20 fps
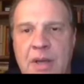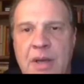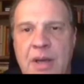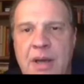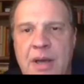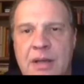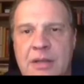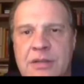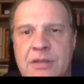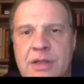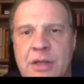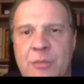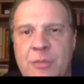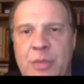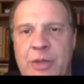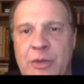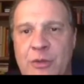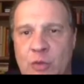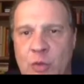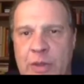Hindsight
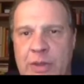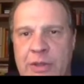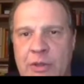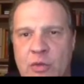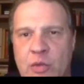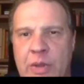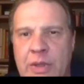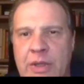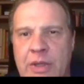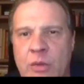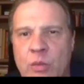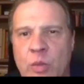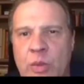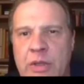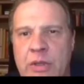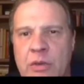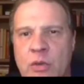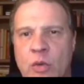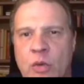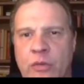being 2020, we
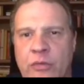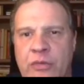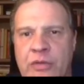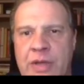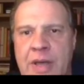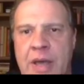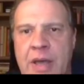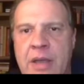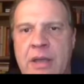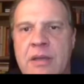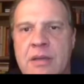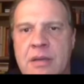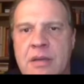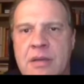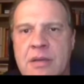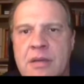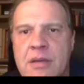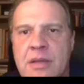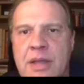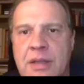can all say
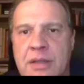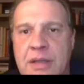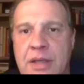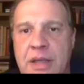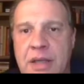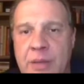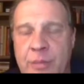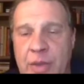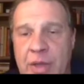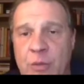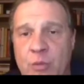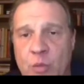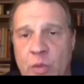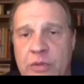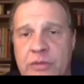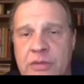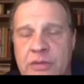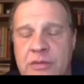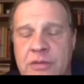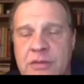that the campaign
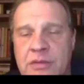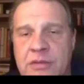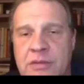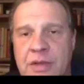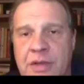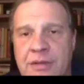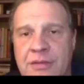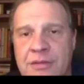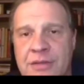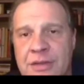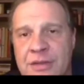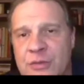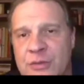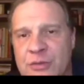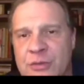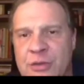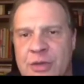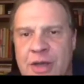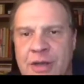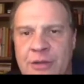was a success and
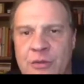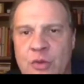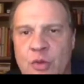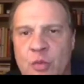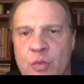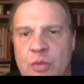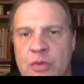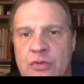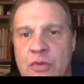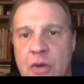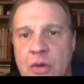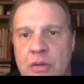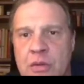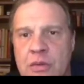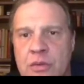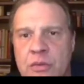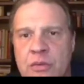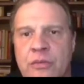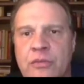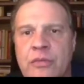cite numerous
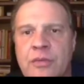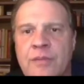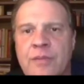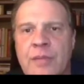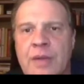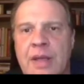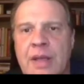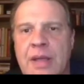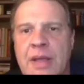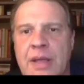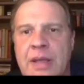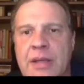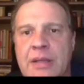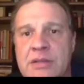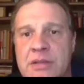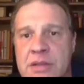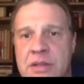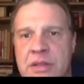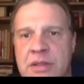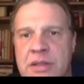articles and
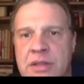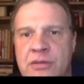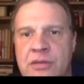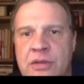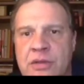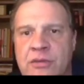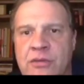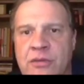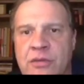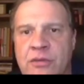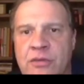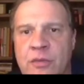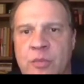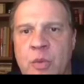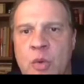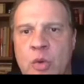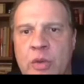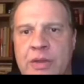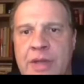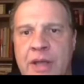statistics to
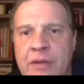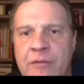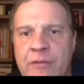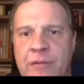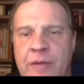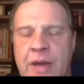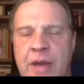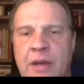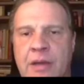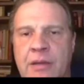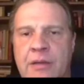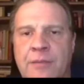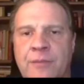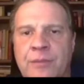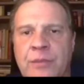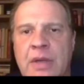support that fact.